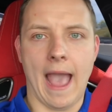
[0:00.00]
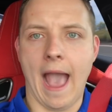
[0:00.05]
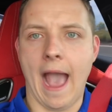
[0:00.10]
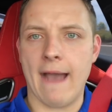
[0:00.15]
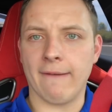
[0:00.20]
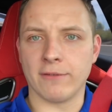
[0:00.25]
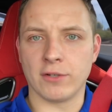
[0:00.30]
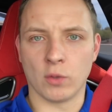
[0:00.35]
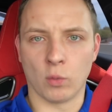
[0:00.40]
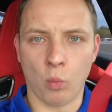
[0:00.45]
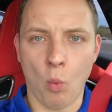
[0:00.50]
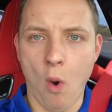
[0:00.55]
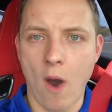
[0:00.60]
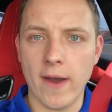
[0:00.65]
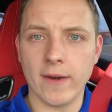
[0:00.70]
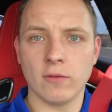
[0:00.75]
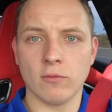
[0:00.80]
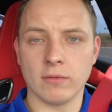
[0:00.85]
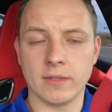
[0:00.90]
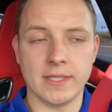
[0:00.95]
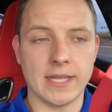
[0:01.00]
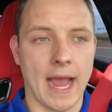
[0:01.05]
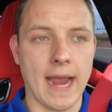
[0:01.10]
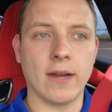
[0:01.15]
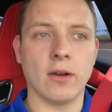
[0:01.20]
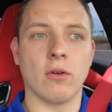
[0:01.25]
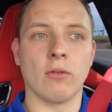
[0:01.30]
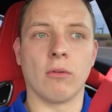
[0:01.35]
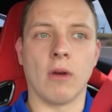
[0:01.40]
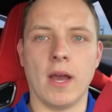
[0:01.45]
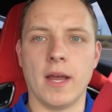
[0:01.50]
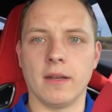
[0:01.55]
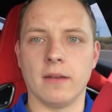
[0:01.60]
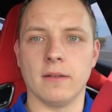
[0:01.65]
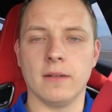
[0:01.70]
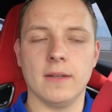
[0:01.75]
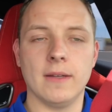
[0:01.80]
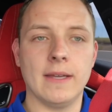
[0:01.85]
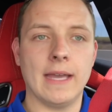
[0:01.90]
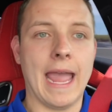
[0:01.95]
after 1 dyno
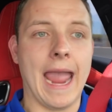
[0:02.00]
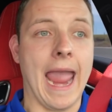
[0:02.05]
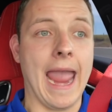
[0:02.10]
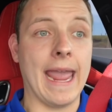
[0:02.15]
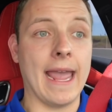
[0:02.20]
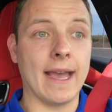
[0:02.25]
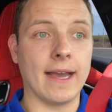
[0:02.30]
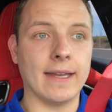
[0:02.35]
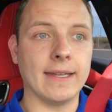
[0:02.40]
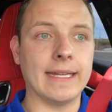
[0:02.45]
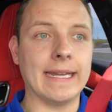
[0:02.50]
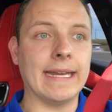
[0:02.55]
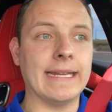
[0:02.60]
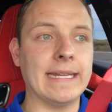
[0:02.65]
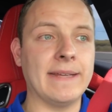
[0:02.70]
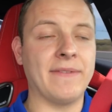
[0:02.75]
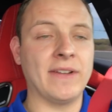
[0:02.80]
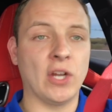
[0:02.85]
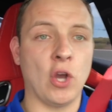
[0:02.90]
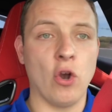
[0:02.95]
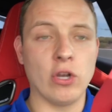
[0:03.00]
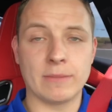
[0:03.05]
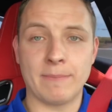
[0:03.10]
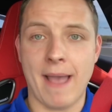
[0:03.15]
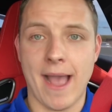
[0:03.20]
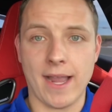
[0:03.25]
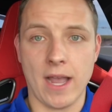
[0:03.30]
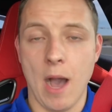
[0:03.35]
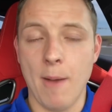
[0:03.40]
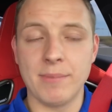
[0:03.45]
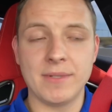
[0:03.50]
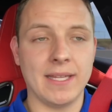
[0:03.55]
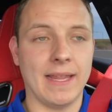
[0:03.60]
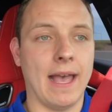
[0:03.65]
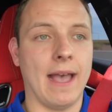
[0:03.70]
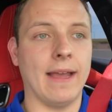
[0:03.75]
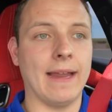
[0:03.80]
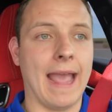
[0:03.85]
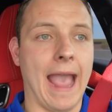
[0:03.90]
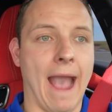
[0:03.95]
run. And it even goes back up to
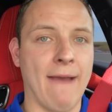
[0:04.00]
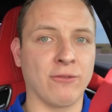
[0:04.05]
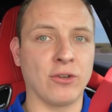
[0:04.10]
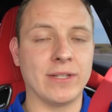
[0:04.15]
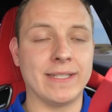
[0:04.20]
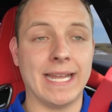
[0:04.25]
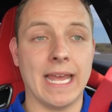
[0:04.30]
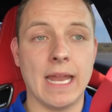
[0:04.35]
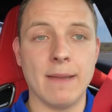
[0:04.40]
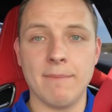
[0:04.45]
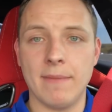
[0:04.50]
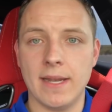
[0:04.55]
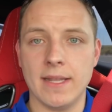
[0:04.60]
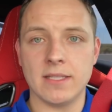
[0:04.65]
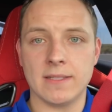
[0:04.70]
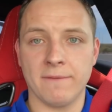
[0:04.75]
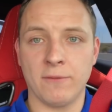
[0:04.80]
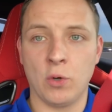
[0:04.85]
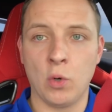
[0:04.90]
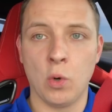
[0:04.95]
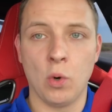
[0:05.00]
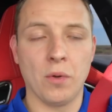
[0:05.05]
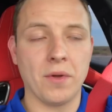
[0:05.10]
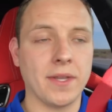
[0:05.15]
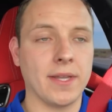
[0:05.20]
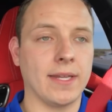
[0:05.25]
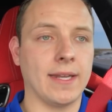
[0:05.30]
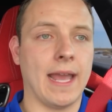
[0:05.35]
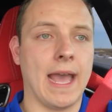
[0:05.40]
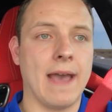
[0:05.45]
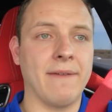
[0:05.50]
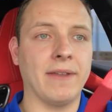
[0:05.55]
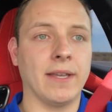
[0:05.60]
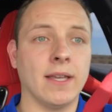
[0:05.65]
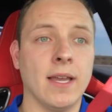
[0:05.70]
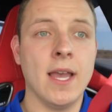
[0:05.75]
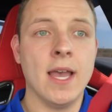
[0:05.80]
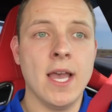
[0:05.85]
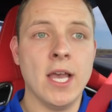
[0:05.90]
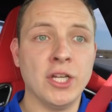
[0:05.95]
that after 10 minutes of cooling and
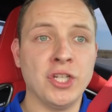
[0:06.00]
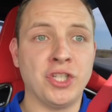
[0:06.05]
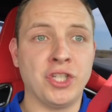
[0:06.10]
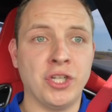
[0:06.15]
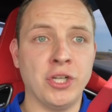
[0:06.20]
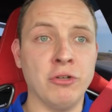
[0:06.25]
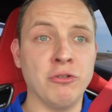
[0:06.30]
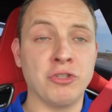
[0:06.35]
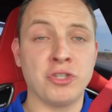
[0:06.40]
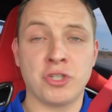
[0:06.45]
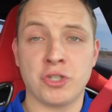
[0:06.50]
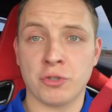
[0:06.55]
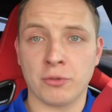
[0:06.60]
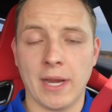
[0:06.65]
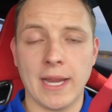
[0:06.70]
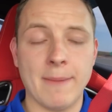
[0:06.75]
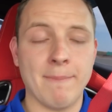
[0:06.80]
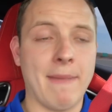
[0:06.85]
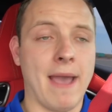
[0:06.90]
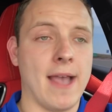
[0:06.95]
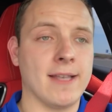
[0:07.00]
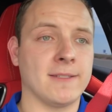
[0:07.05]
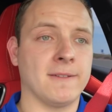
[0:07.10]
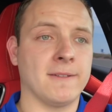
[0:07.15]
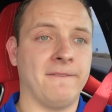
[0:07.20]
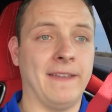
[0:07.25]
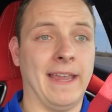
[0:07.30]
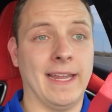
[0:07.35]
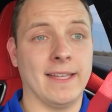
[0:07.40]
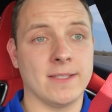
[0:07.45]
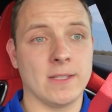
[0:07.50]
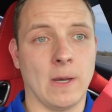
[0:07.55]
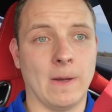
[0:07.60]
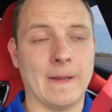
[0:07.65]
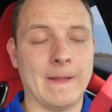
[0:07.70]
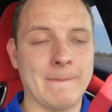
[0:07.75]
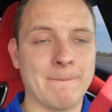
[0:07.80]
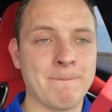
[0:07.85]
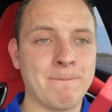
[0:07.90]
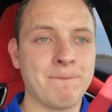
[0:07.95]
having 2 straight massive fans on
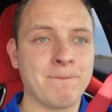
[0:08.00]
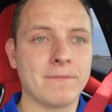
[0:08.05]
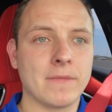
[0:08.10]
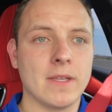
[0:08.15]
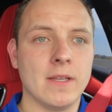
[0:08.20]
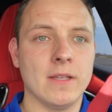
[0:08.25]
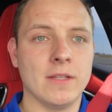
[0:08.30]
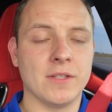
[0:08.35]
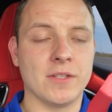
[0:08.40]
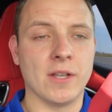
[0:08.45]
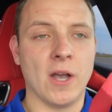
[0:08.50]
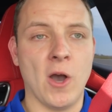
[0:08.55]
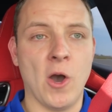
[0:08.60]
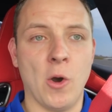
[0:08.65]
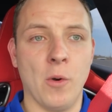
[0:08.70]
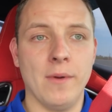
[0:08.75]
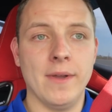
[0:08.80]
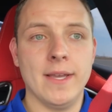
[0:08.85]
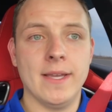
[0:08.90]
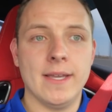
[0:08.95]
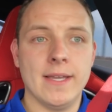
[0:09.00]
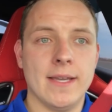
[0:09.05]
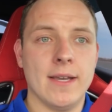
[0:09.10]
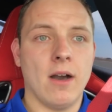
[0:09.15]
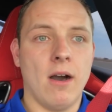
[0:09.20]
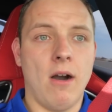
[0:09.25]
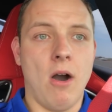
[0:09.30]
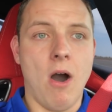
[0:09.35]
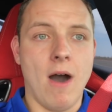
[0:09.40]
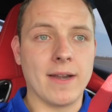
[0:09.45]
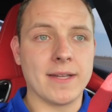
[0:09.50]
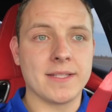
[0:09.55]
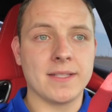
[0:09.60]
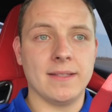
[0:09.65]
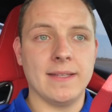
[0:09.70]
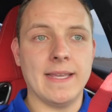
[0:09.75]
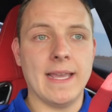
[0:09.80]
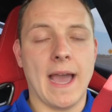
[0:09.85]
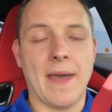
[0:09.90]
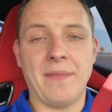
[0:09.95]
it. So
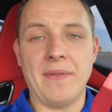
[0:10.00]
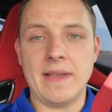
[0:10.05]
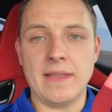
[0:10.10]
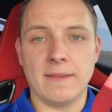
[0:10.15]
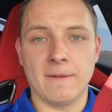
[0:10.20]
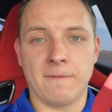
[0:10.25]
honestly, I think